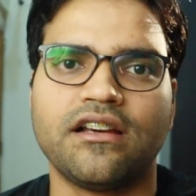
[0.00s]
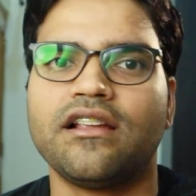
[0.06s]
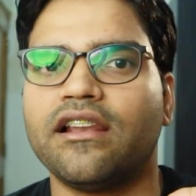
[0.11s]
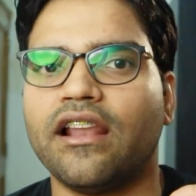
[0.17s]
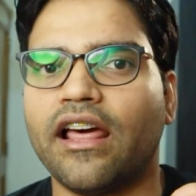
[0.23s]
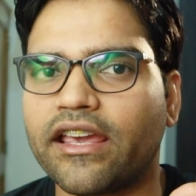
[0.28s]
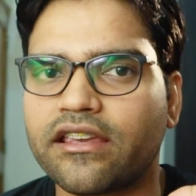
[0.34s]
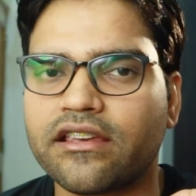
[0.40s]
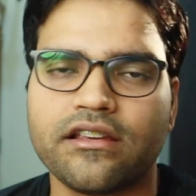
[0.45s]

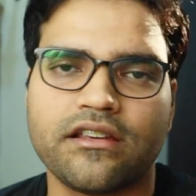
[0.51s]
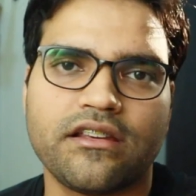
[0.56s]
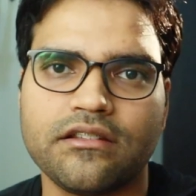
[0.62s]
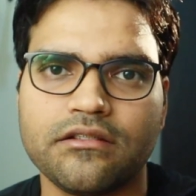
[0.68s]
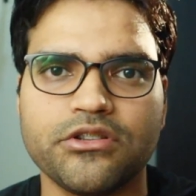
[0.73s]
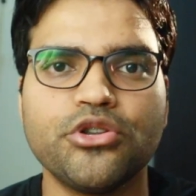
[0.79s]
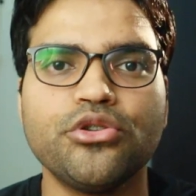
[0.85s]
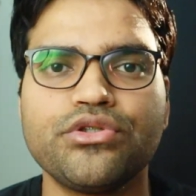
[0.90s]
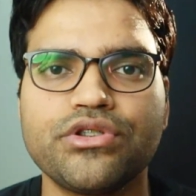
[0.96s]
Like
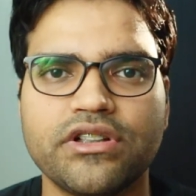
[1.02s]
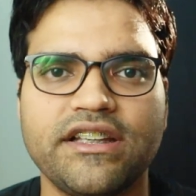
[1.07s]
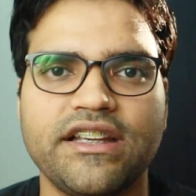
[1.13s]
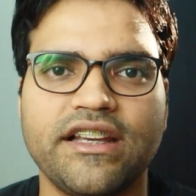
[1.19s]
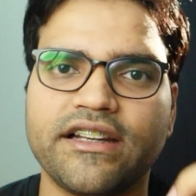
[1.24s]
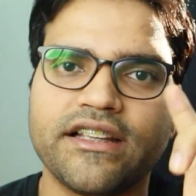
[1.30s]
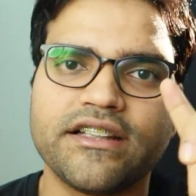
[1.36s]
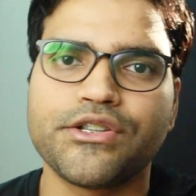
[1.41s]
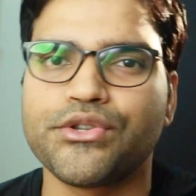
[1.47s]
usually
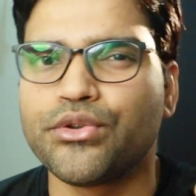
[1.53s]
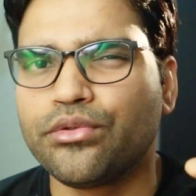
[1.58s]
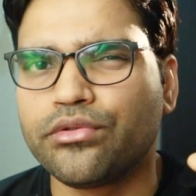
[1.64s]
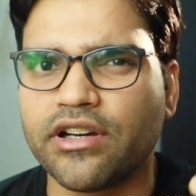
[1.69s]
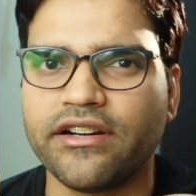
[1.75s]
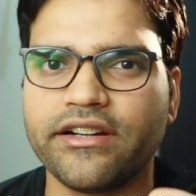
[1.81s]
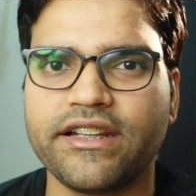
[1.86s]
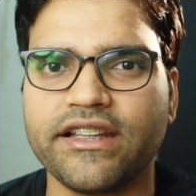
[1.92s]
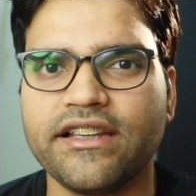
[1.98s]
it is
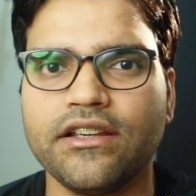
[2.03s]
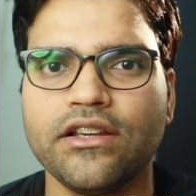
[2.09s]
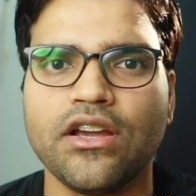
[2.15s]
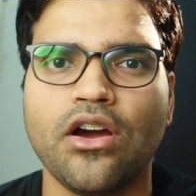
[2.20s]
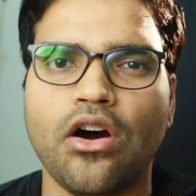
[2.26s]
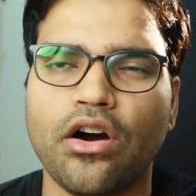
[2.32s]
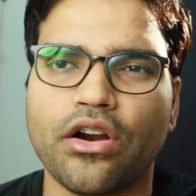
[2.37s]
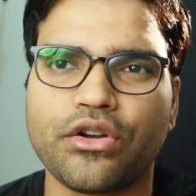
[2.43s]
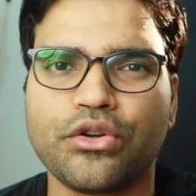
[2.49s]
230
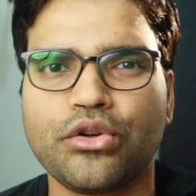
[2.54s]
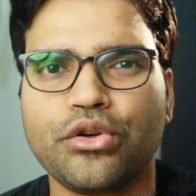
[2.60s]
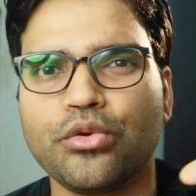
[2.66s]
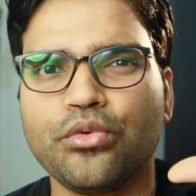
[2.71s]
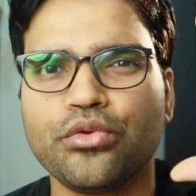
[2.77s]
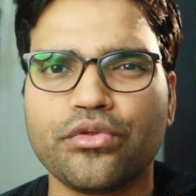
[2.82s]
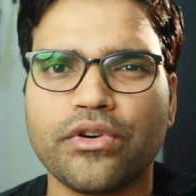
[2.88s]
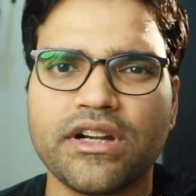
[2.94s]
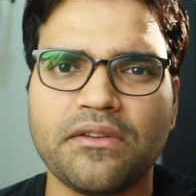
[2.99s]
or
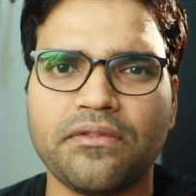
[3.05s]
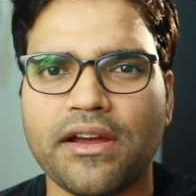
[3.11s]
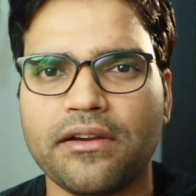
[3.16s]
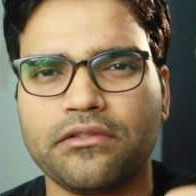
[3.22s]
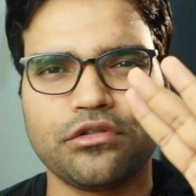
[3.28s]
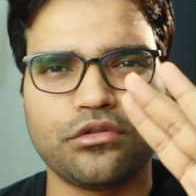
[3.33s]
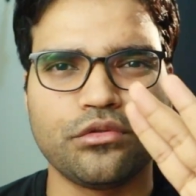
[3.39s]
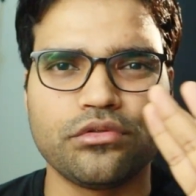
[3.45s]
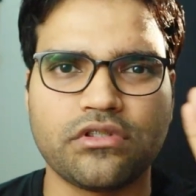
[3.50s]
225
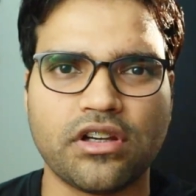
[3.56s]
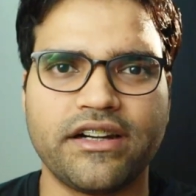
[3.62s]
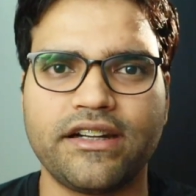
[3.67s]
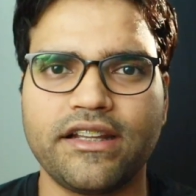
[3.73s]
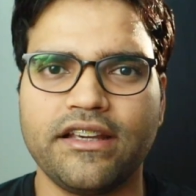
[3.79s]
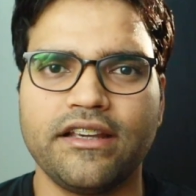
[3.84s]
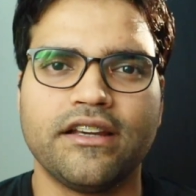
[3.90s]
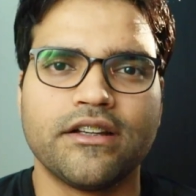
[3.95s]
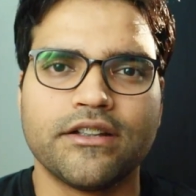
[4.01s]
to
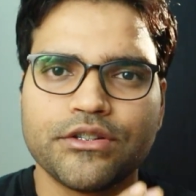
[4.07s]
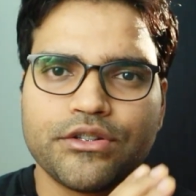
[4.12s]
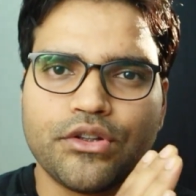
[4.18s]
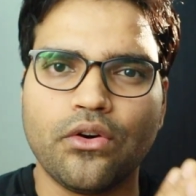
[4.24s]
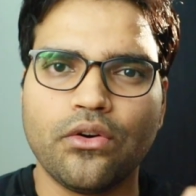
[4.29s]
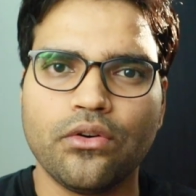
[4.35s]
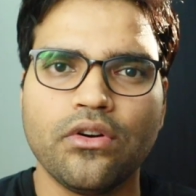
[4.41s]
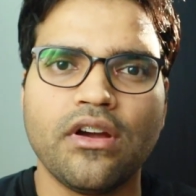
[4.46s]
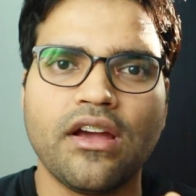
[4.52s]
230.
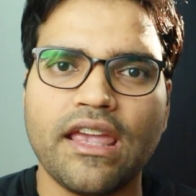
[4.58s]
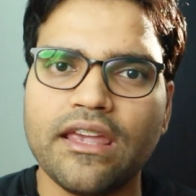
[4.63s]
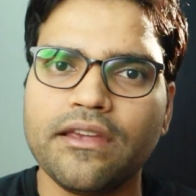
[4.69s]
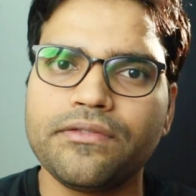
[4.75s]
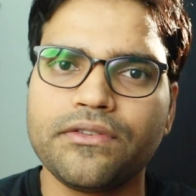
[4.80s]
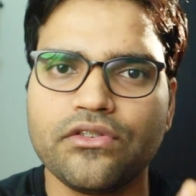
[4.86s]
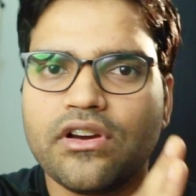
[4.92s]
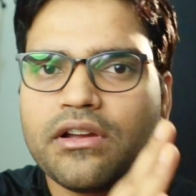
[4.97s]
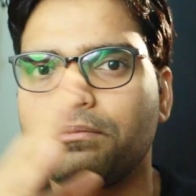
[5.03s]
So
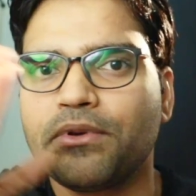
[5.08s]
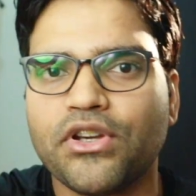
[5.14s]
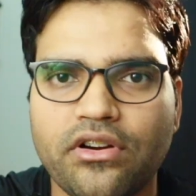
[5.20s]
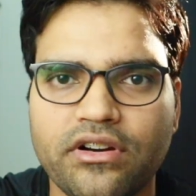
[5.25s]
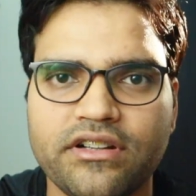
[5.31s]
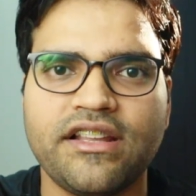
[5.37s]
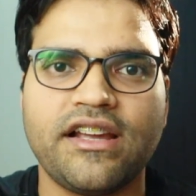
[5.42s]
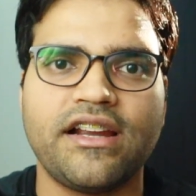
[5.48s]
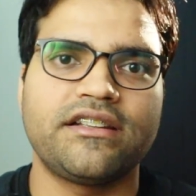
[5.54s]
if you are
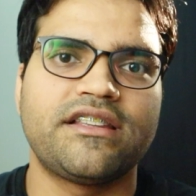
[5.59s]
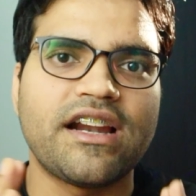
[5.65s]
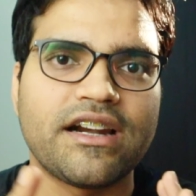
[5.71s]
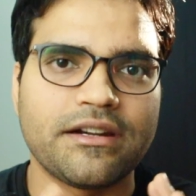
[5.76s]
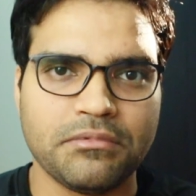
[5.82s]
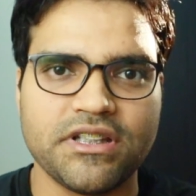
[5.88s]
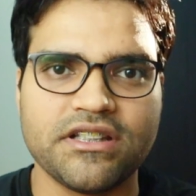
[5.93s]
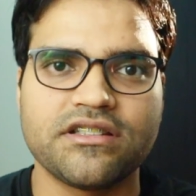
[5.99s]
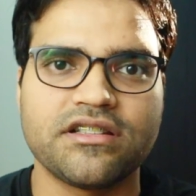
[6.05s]
beyond that,
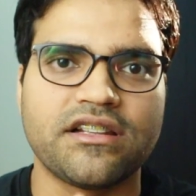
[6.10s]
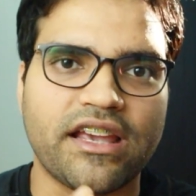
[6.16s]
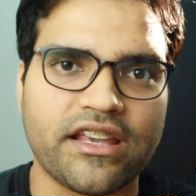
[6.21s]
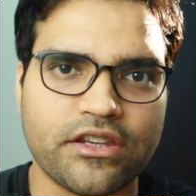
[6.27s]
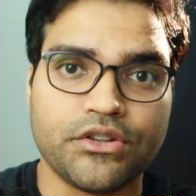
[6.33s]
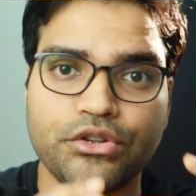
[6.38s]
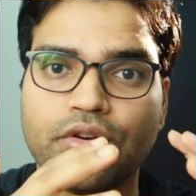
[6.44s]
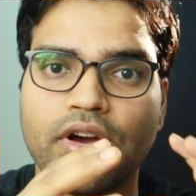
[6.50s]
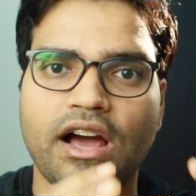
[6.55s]
that means
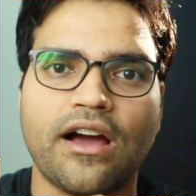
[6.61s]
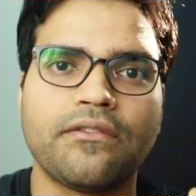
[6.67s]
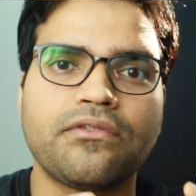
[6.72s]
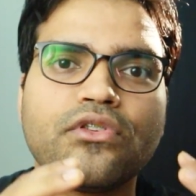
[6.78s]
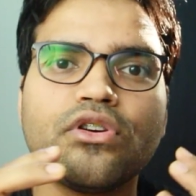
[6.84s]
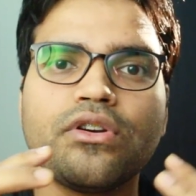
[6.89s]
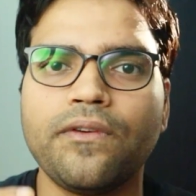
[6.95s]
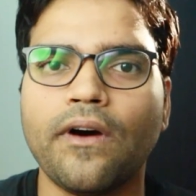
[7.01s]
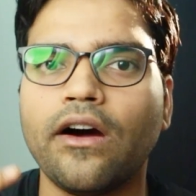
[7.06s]
like you have
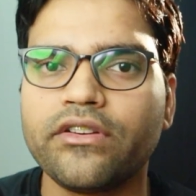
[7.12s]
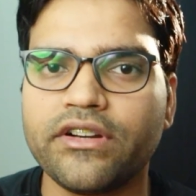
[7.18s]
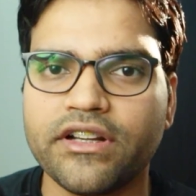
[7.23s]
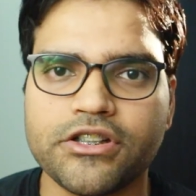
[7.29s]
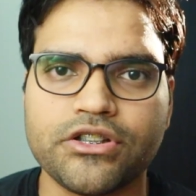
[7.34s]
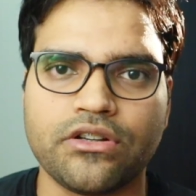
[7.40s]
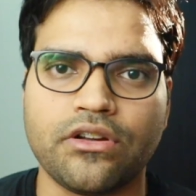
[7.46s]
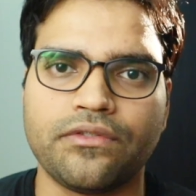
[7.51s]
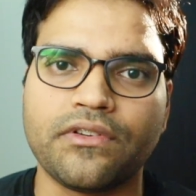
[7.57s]
good
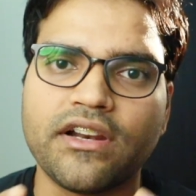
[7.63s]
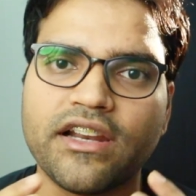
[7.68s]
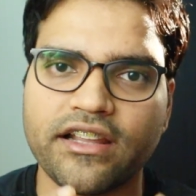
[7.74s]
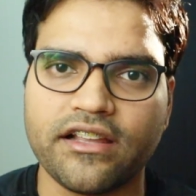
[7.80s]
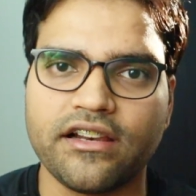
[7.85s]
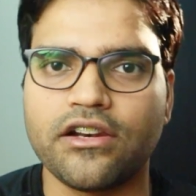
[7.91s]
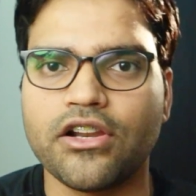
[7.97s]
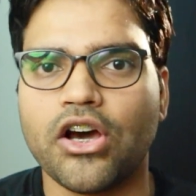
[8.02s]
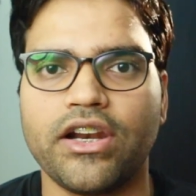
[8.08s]
foundation of
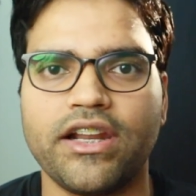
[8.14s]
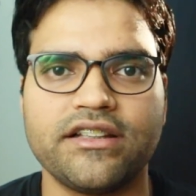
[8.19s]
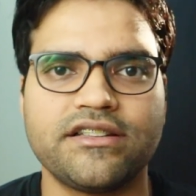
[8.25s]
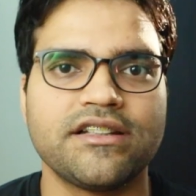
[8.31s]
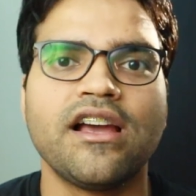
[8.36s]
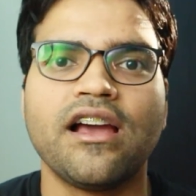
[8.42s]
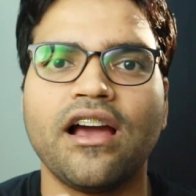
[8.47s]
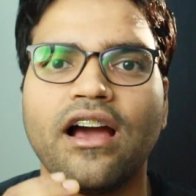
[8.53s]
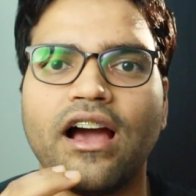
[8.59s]
clinical knowledge
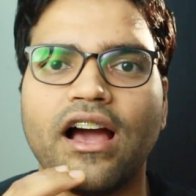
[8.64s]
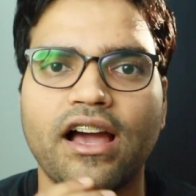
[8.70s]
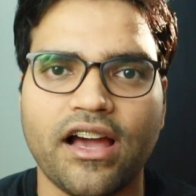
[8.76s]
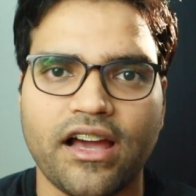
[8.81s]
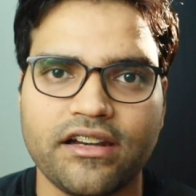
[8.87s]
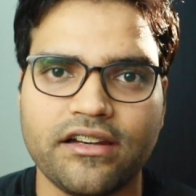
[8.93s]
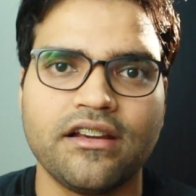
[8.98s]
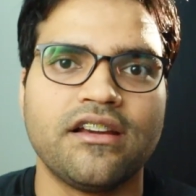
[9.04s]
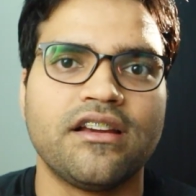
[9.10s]

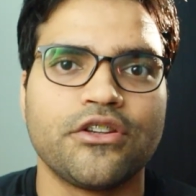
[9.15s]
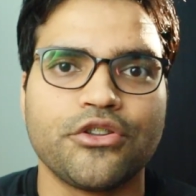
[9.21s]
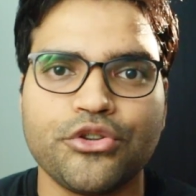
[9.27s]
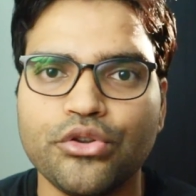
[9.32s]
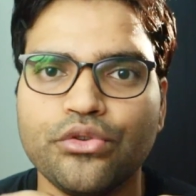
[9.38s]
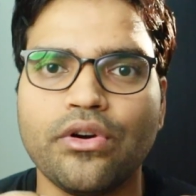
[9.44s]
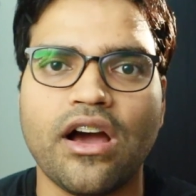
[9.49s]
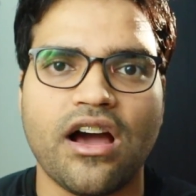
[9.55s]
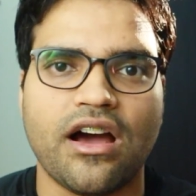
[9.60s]
and
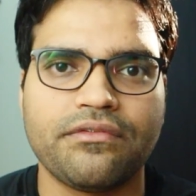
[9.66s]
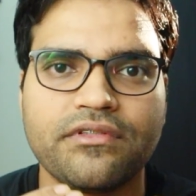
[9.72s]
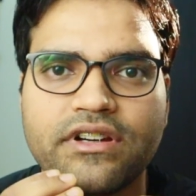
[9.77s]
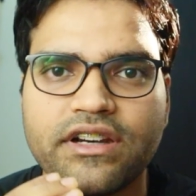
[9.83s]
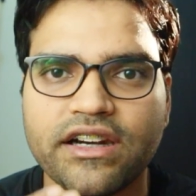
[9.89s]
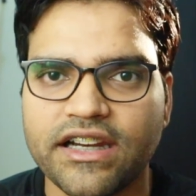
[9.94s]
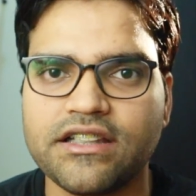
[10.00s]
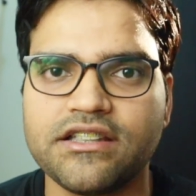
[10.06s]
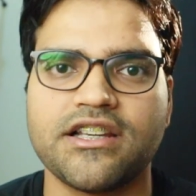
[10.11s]
you have
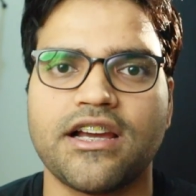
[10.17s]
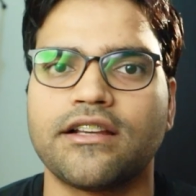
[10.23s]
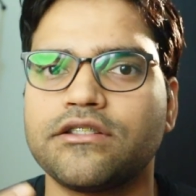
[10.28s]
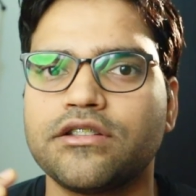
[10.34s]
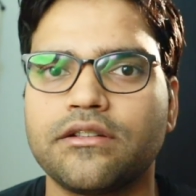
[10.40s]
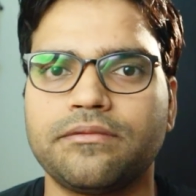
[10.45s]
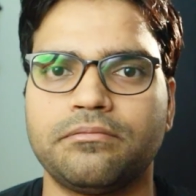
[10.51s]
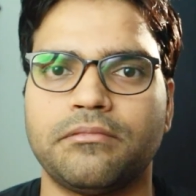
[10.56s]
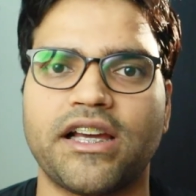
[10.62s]
great chance
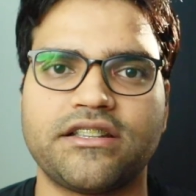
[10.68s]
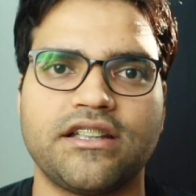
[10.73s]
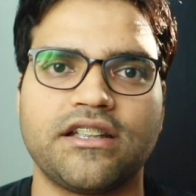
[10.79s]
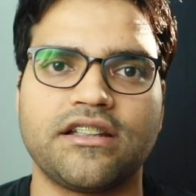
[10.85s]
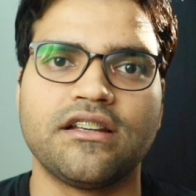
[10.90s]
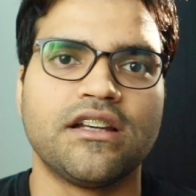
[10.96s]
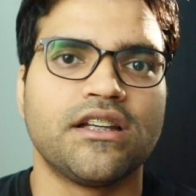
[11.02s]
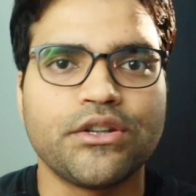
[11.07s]
of matching.